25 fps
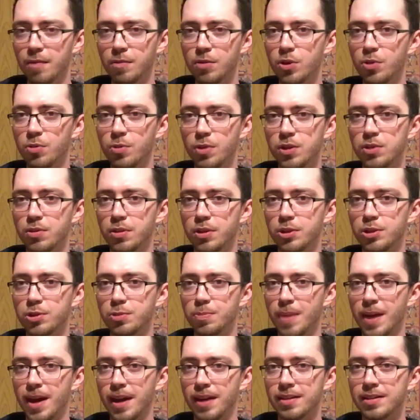never knew what to
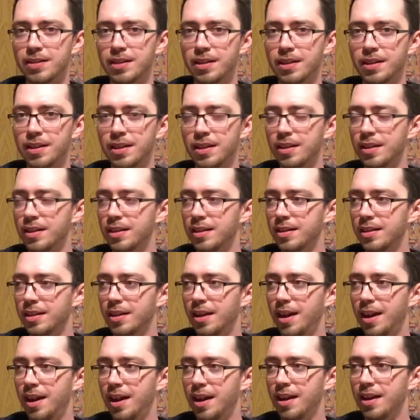expect,
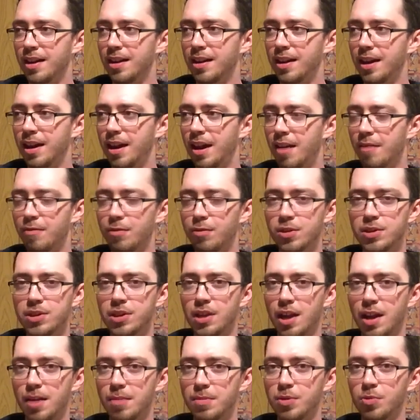and every
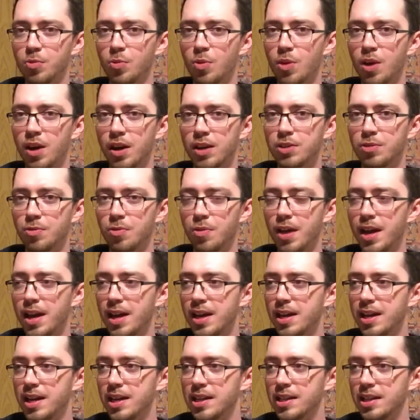time you walked
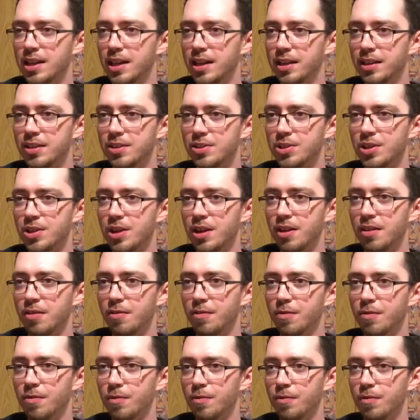away in like this kind
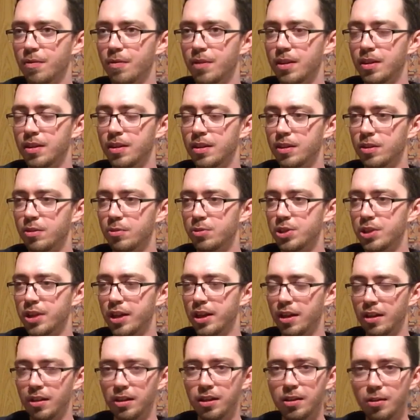of there was
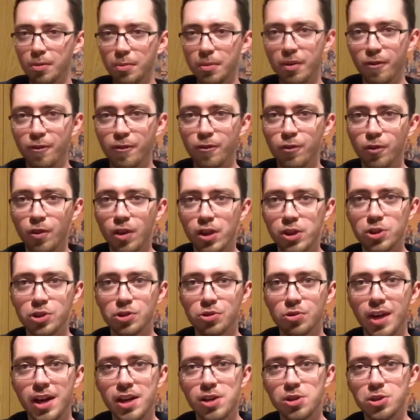like a little bit of
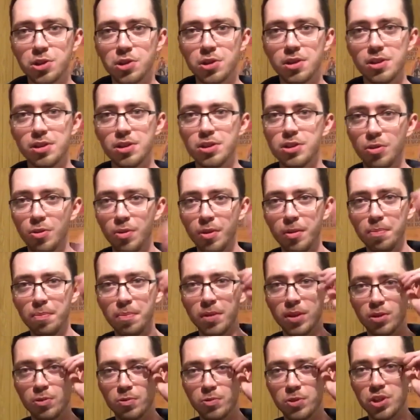frustration to it,
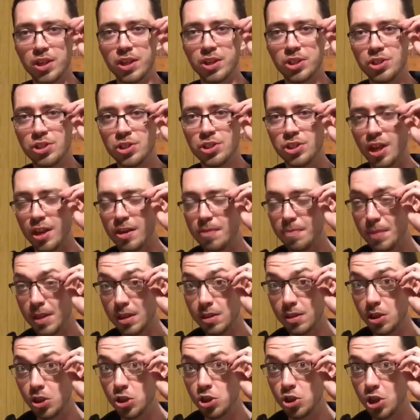but there was an
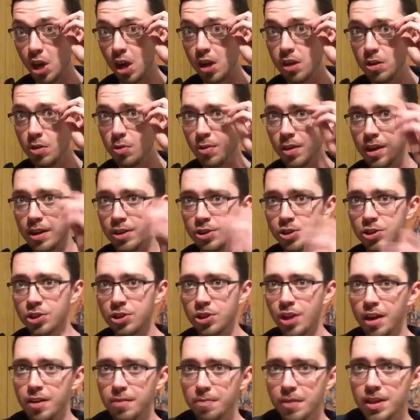excitement, a genuine
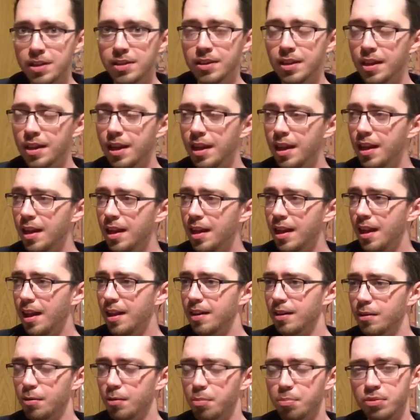excitement,
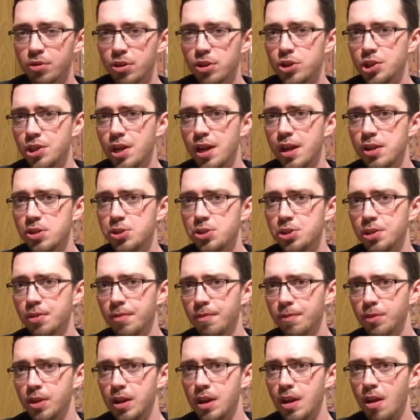and an
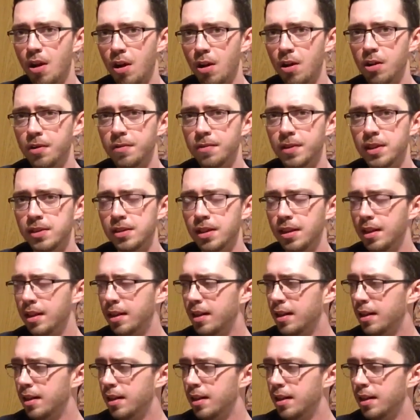appreciation for the art of it,